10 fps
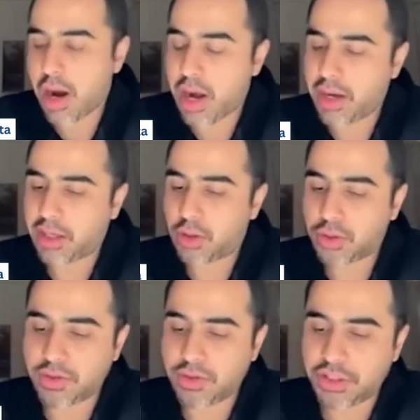And
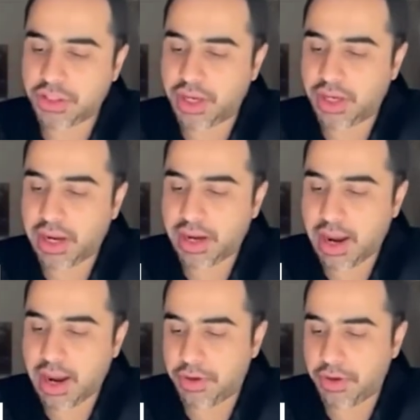corrosive injury can
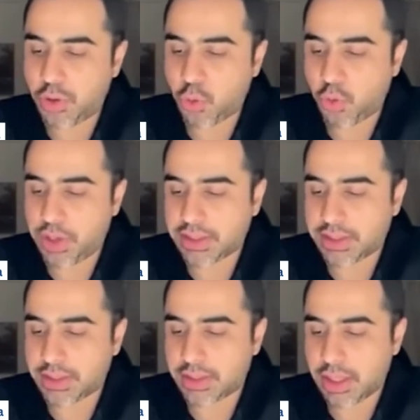happen in two
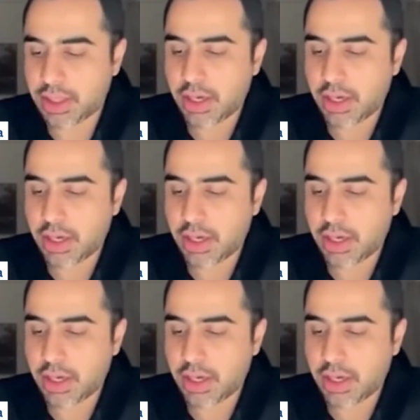ways.